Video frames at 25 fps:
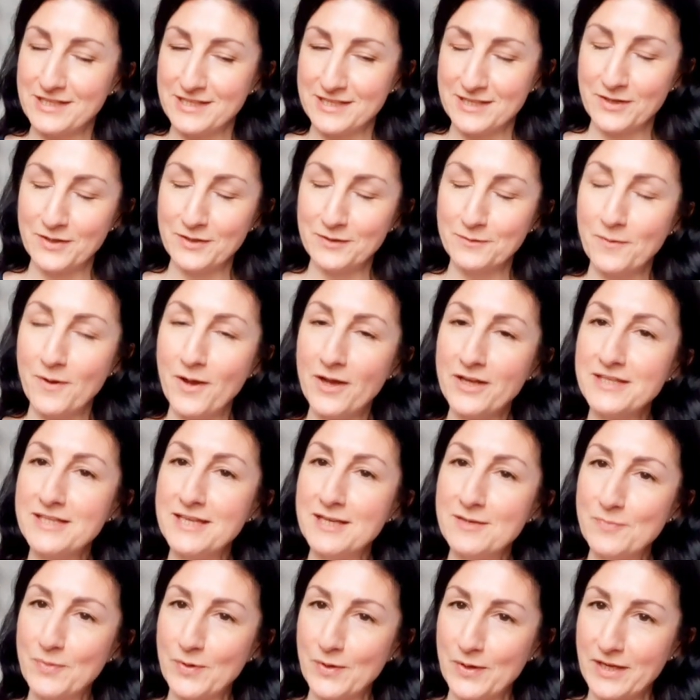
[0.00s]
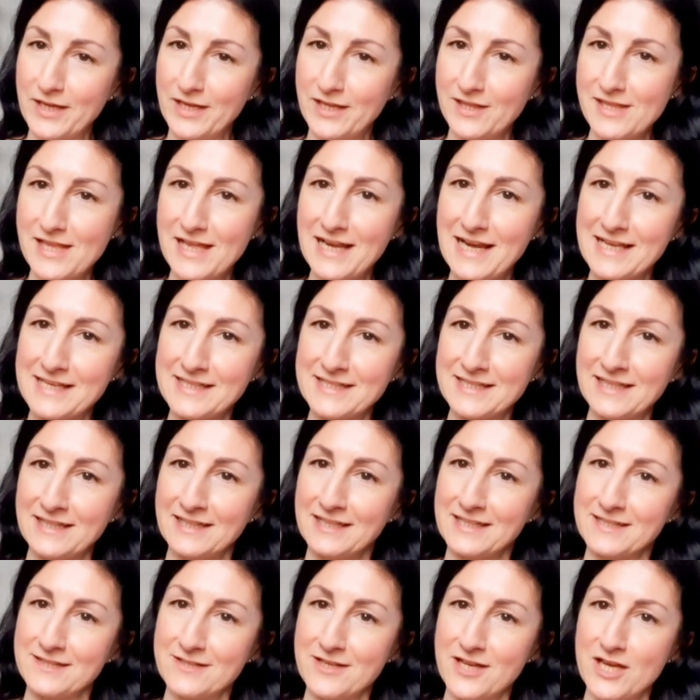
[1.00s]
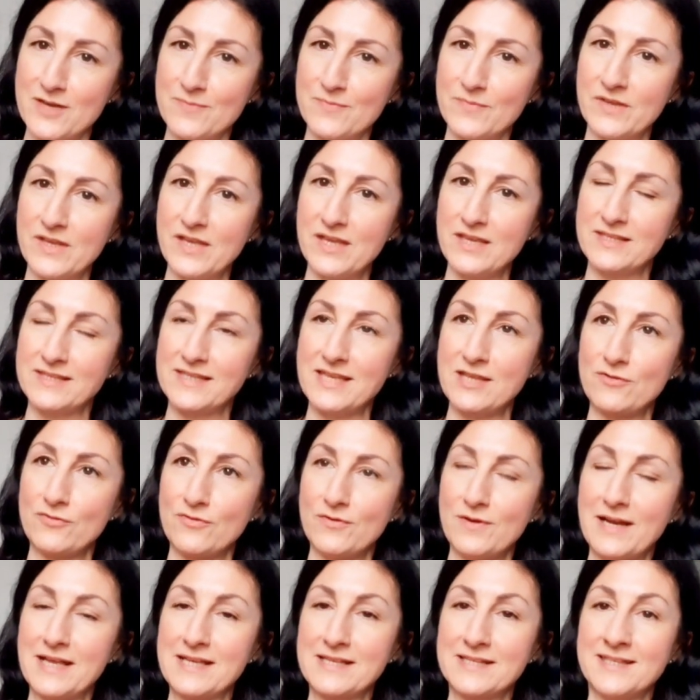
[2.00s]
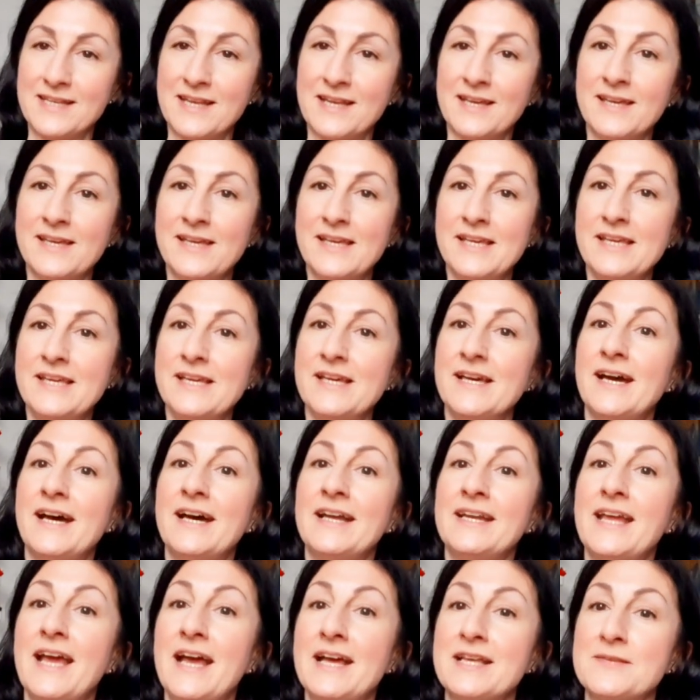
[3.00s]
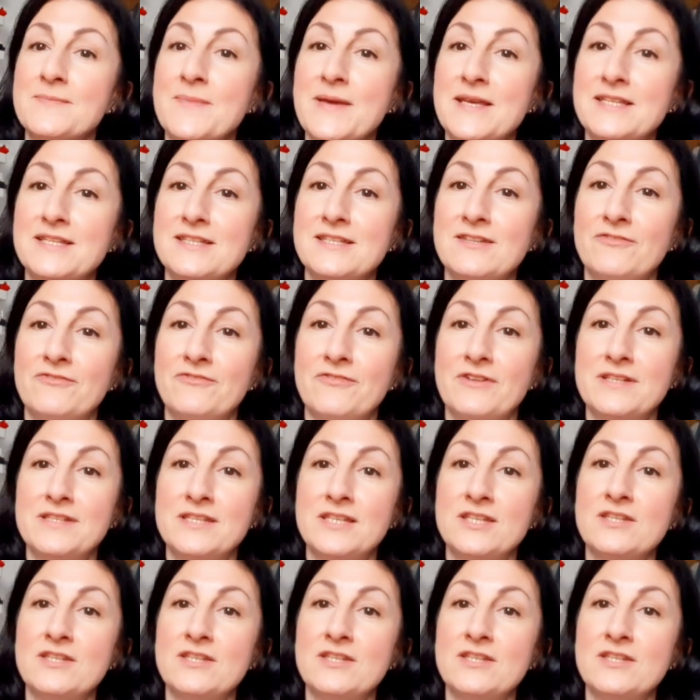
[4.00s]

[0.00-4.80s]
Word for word: So I did put in the elastic this time, the see-through elastic, and it has made a difference.